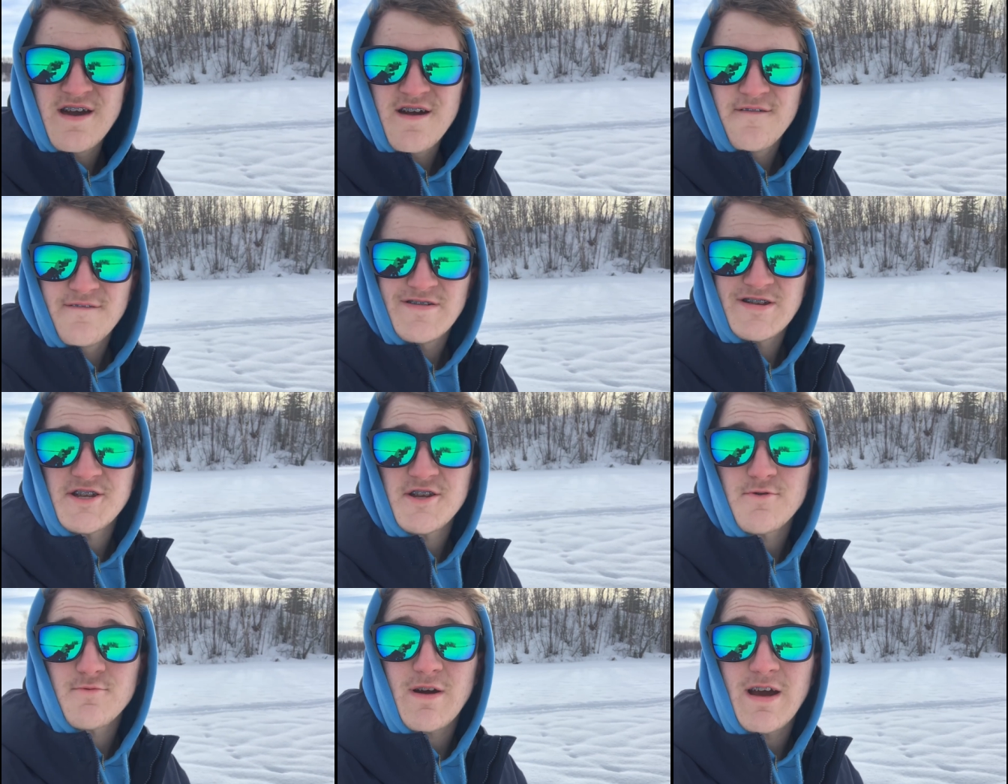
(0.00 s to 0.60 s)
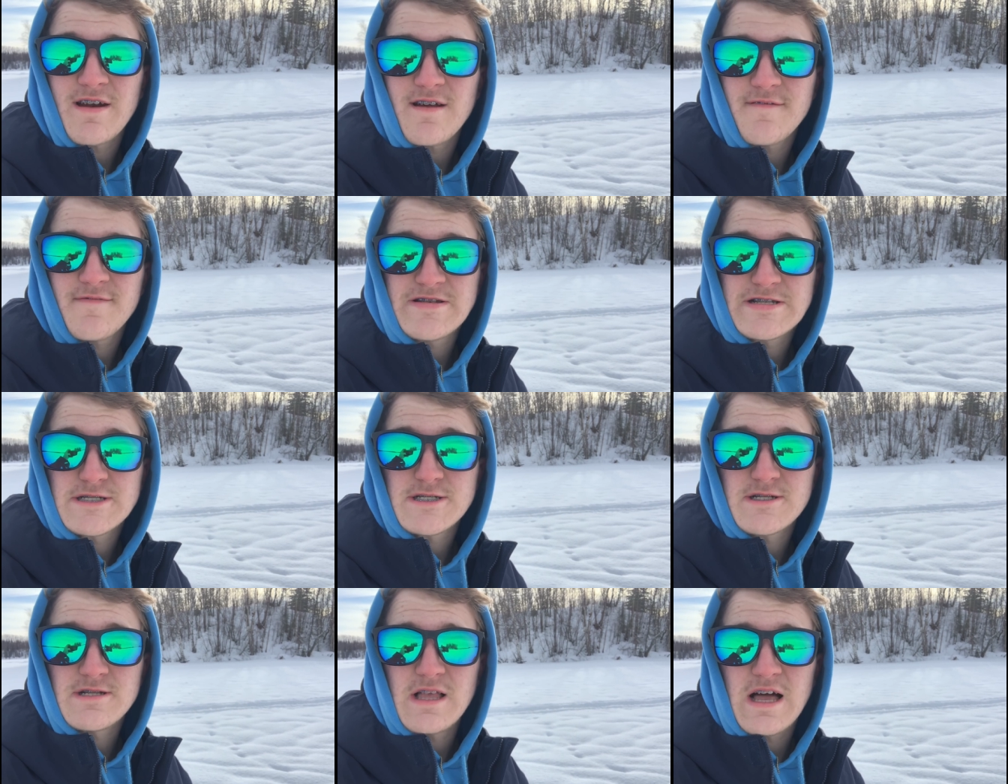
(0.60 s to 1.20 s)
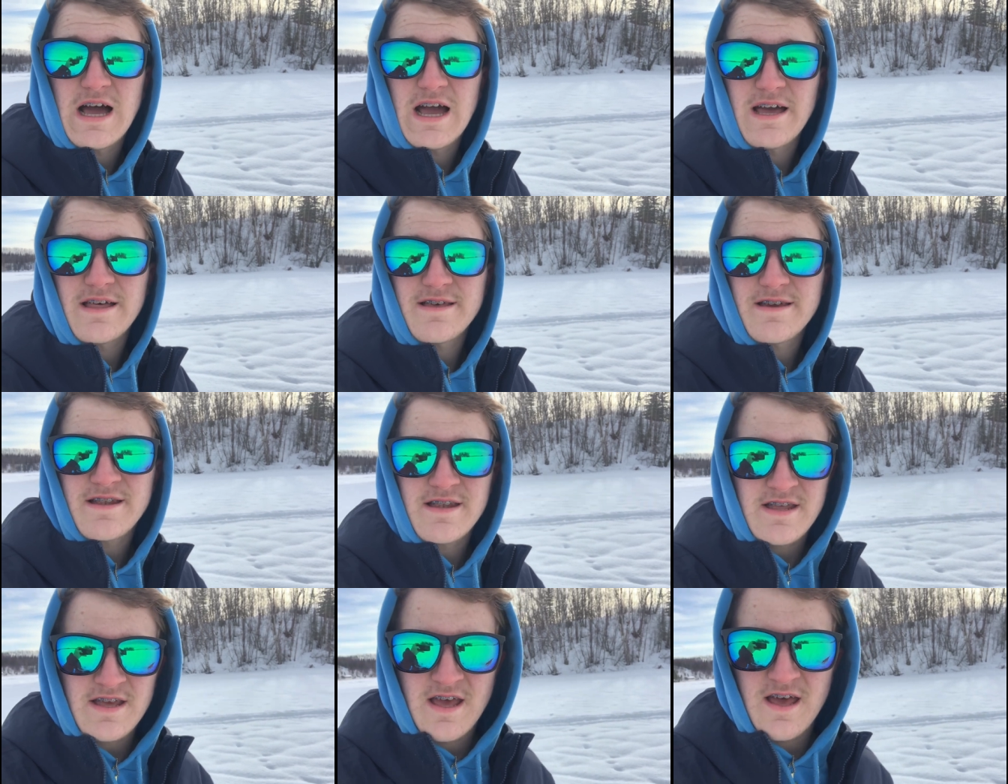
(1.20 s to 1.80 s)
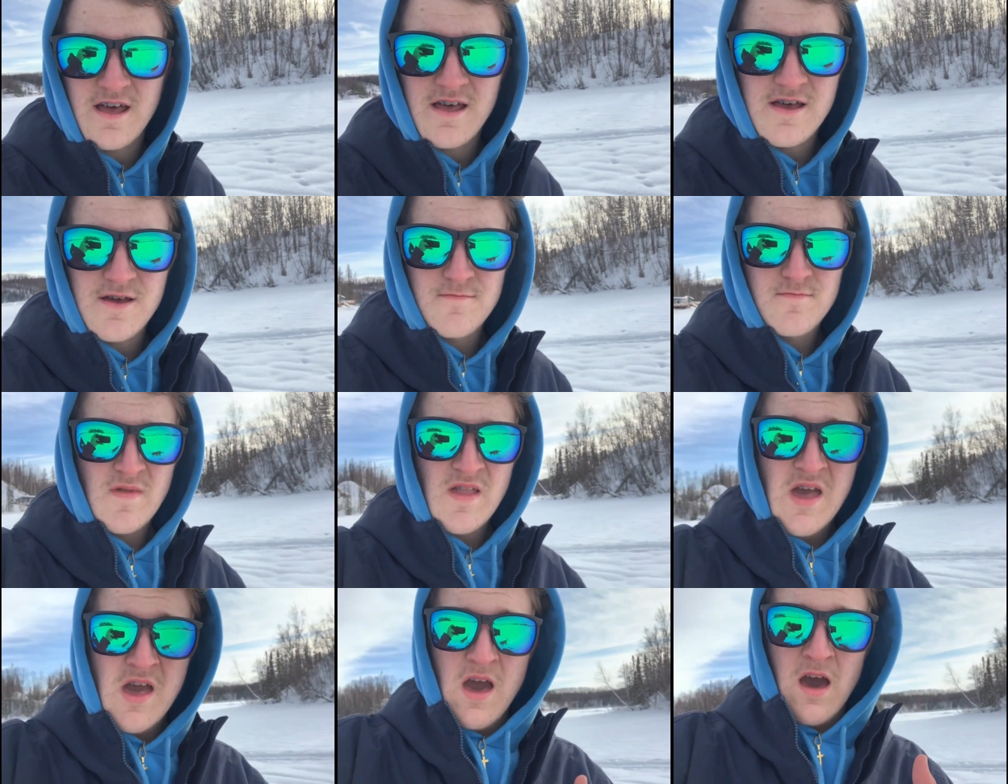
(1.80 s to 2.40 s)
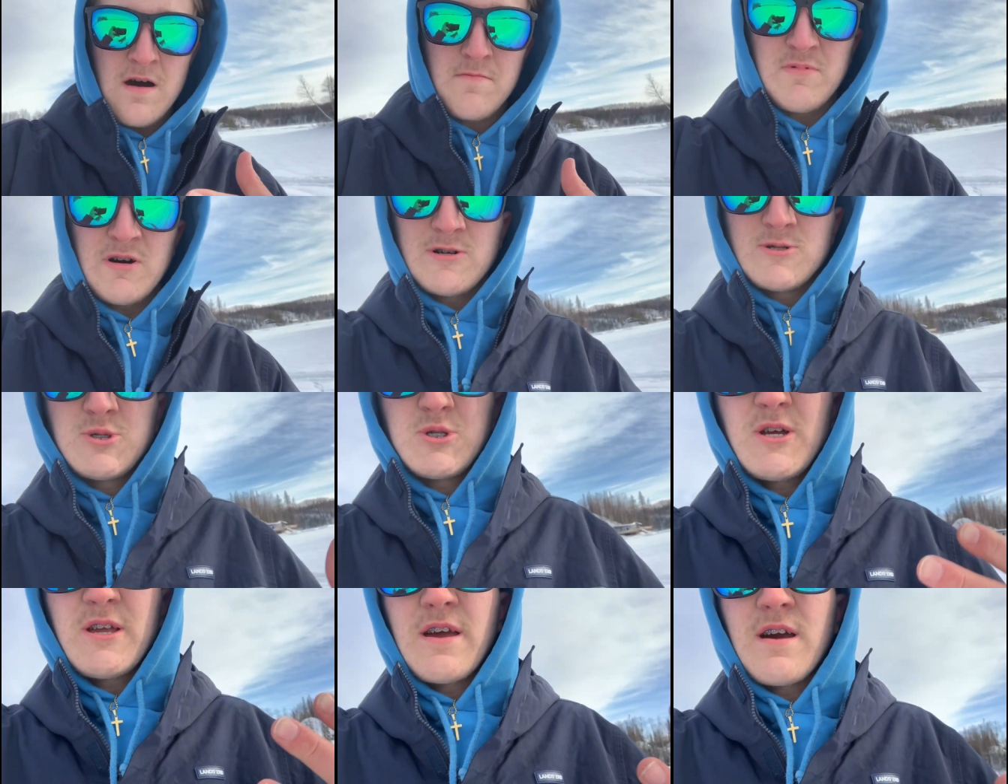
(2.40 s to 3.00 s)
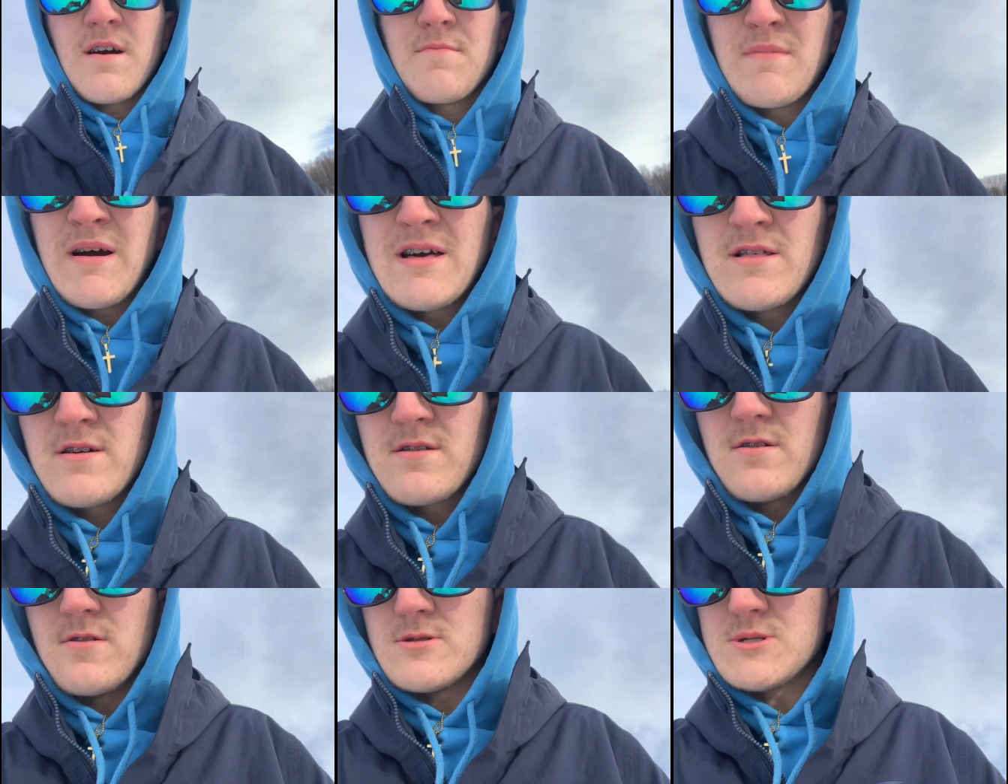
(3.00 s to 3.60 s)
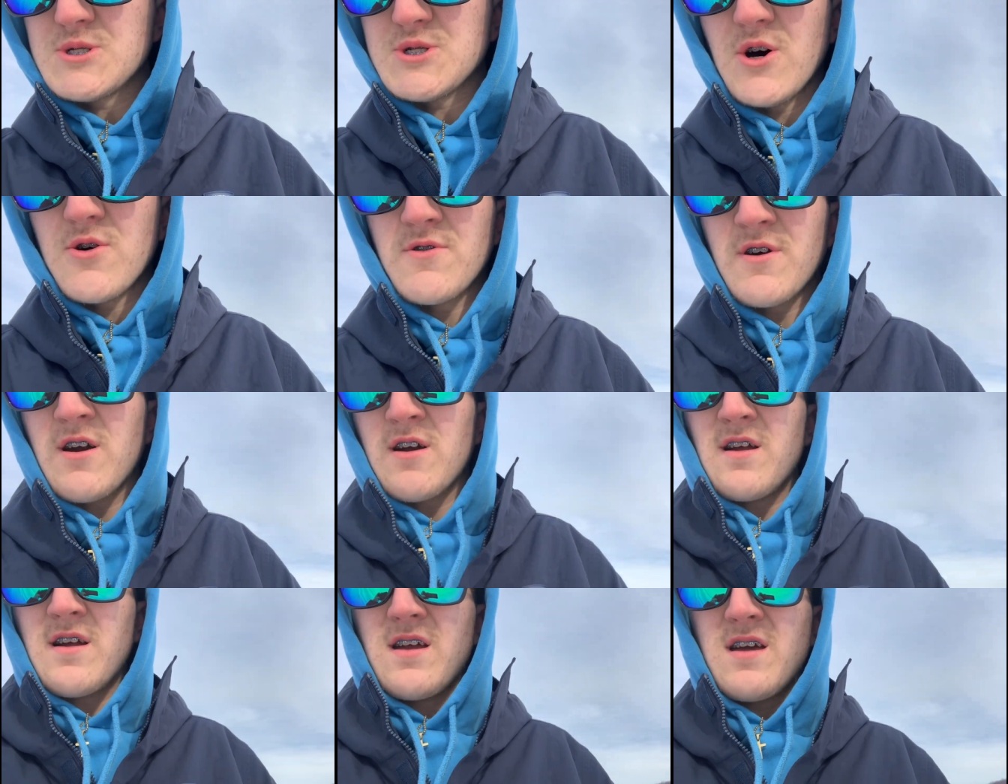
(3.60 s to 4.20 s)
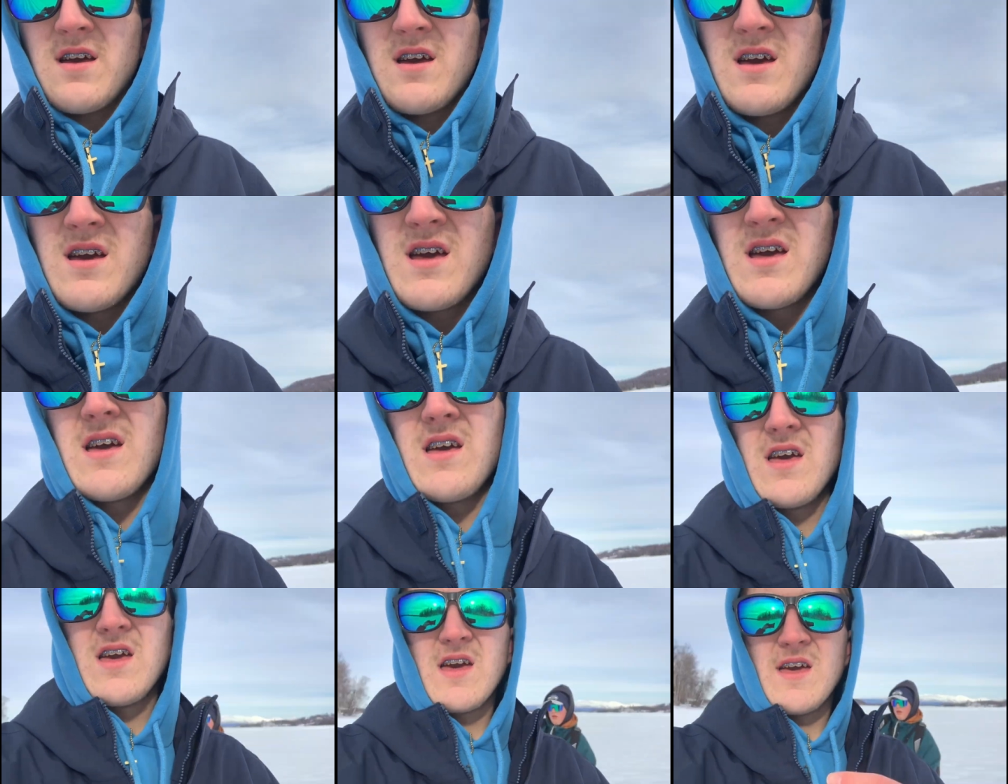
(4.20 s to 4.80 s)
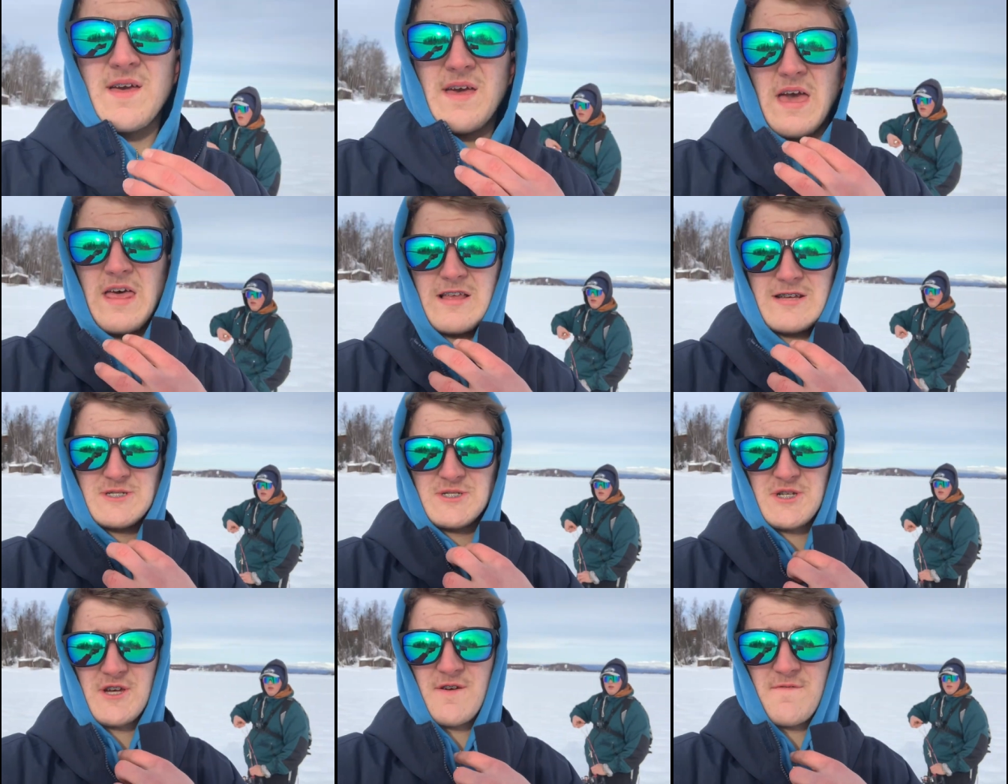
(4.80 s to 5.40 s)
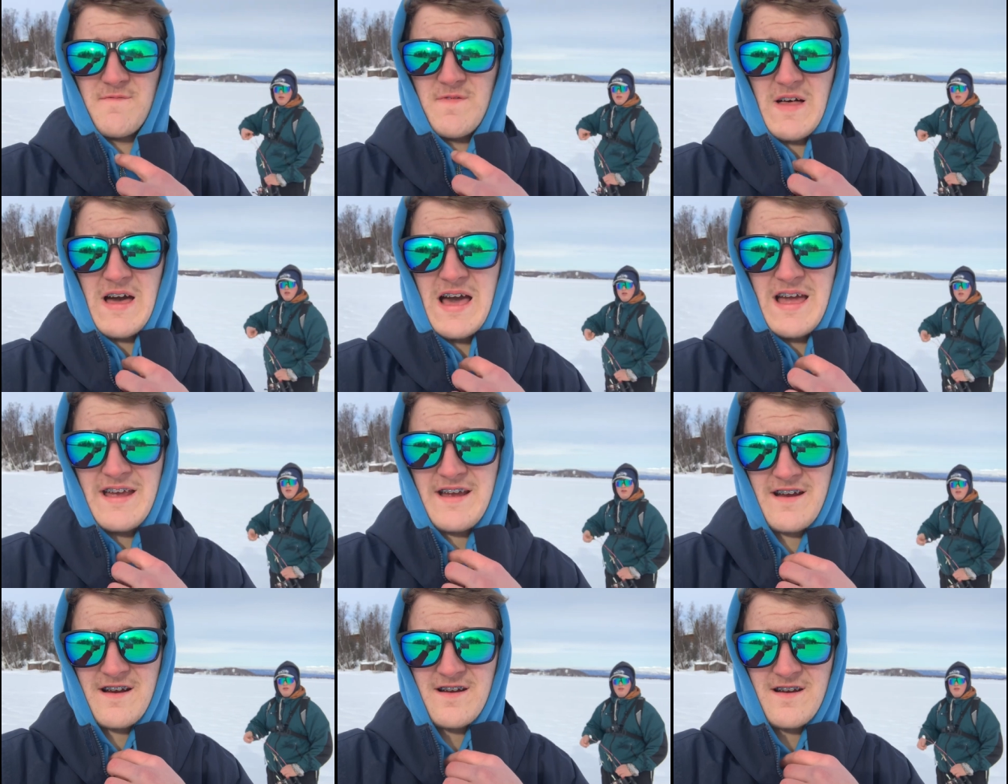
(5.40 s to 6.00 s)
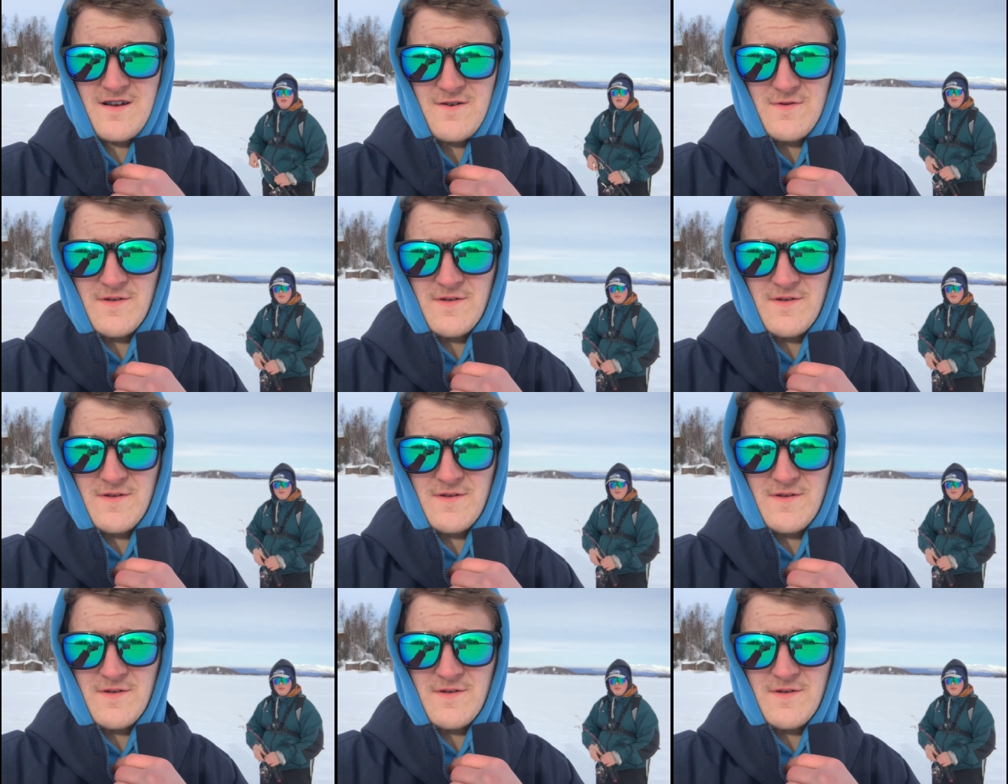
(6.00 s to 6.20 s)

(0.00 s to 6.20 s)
fishing right off this little island. Um, I was looking on my little sonar and there's a good flat here.